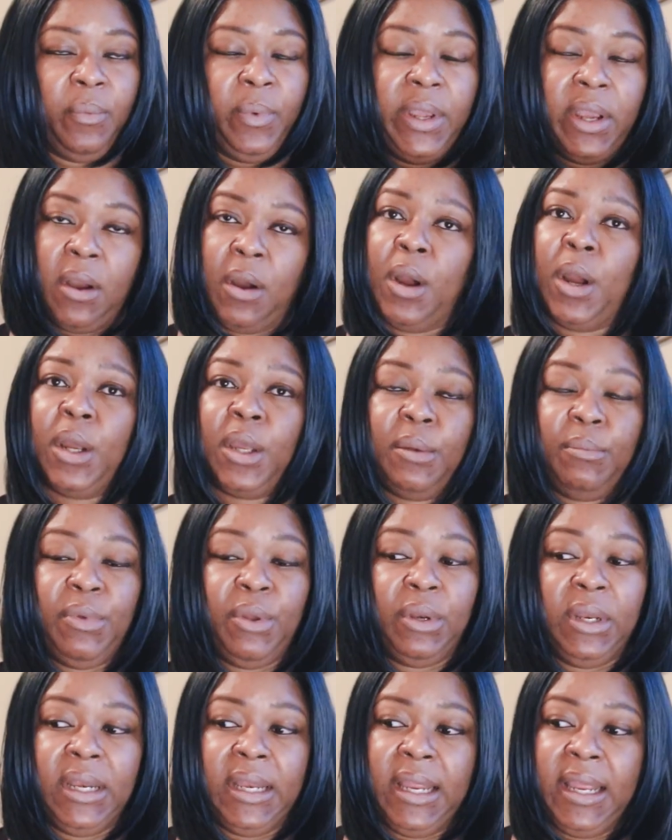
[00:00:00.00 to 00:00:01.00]
We are a
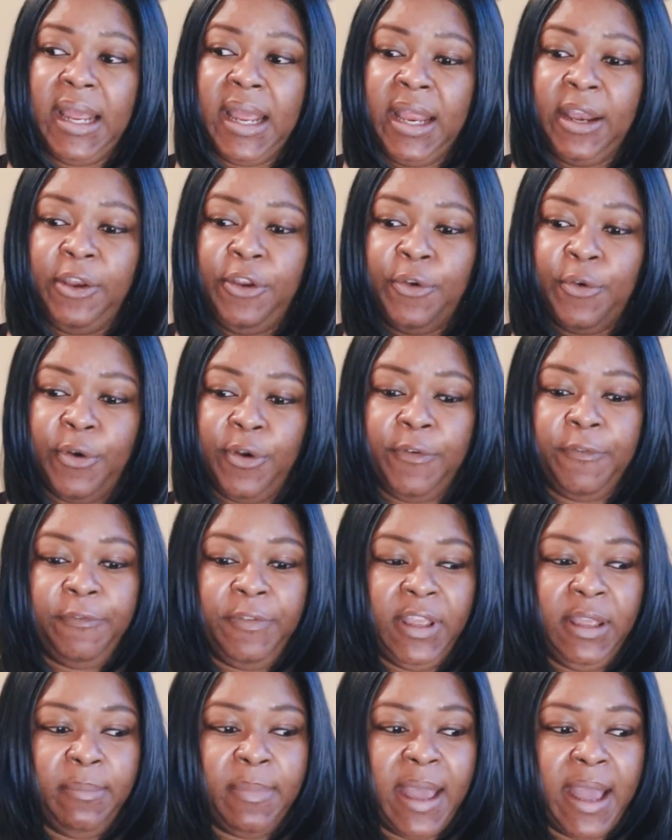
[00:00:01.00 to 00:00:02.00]
community and your
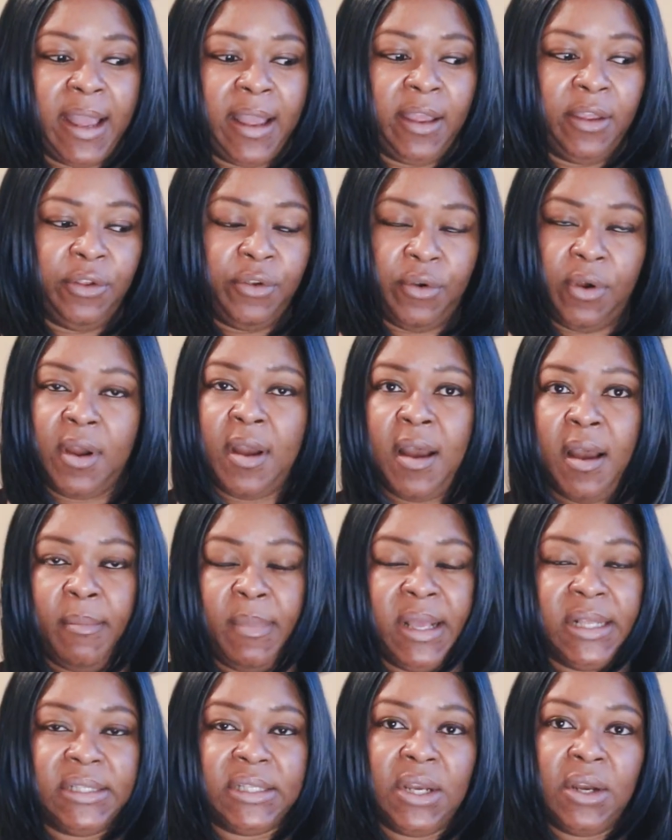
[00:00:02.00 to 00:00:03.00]
feedback and your
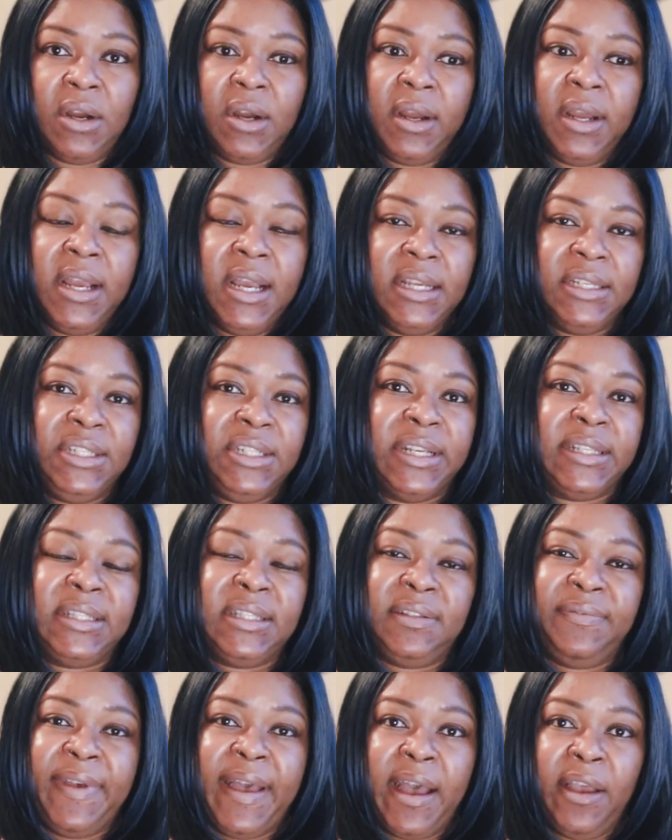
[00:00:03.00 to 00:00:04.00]
comments are just as
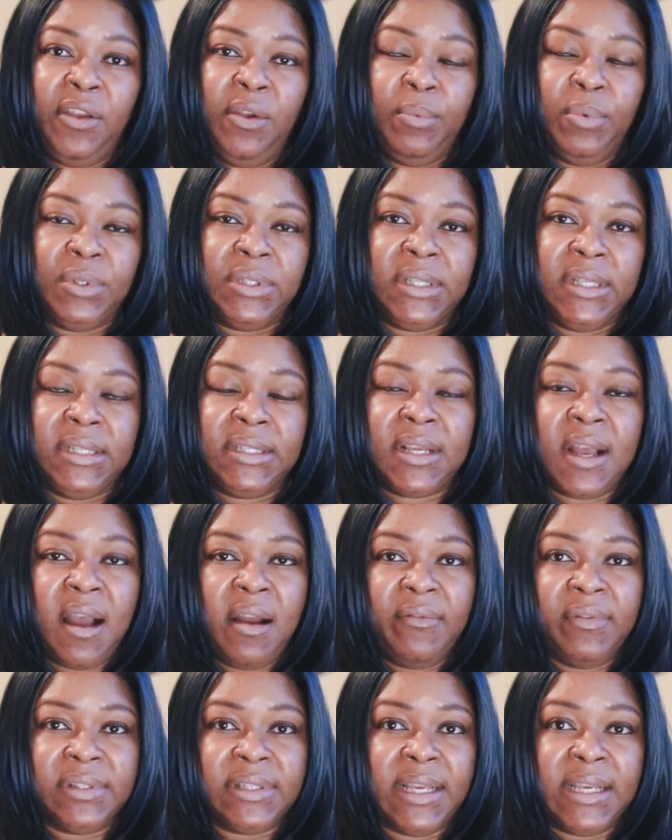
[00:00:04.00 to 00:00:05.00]
valuable to this
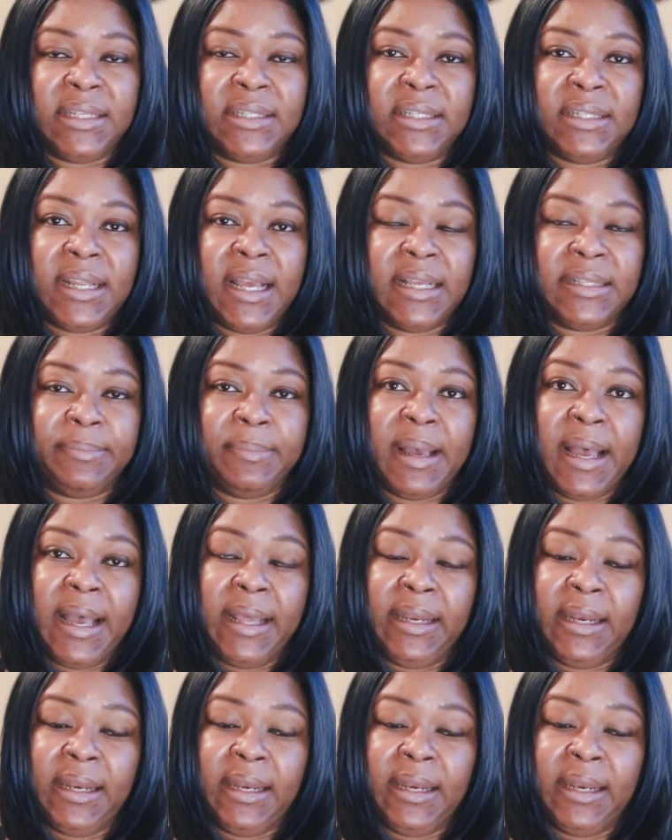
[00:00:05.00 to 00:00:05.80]
conversation as mine,